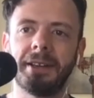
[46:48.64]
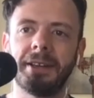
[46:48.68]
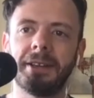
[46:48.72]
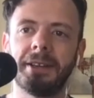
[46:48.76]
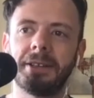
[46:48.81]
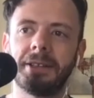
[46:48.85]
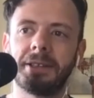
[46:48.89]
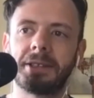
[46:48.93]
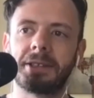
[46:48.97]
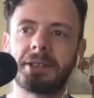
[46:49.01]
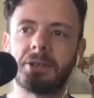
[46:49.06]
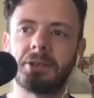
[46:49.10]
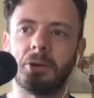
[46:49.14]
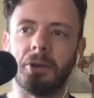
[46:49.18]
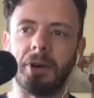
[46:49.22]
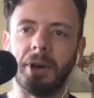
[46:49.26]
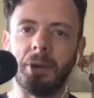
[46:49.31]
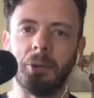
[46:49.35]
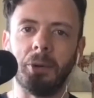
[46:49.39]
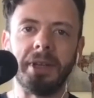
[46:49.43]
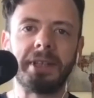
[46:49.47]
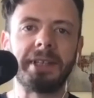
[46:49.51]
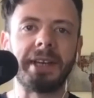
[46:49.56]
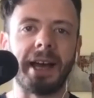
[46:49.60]

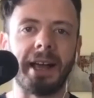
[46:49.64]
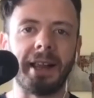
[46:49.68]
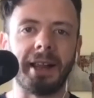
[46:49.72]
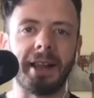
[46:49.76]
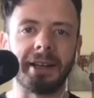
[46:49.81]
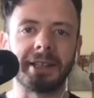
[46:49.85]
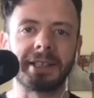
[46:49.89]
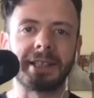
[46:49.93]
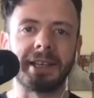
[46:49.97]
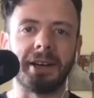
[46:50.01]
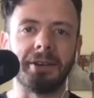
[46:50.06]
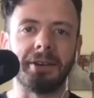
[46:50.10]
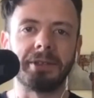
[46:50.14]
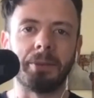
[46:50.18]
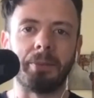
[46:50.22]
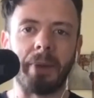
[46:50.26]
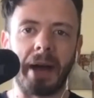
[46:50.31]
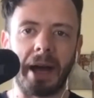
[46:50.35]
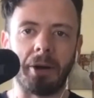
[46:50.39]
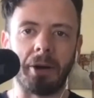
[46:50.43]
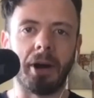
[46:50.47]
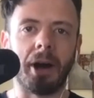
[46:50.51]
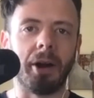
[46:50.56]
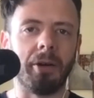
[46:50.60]
story we tell ourselves
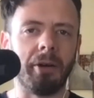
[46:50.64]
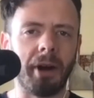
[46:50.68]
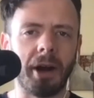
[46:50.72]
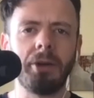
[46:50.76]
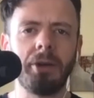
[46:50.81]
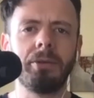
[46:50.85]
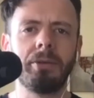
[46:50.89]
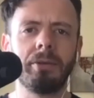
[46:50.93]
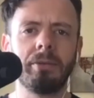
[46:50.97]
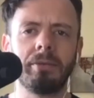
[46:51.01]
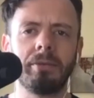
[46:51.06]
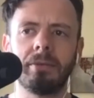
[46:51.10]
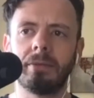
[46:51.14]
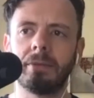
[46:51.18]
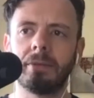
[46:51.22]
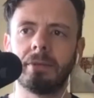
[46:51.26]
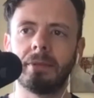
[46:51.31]
about our own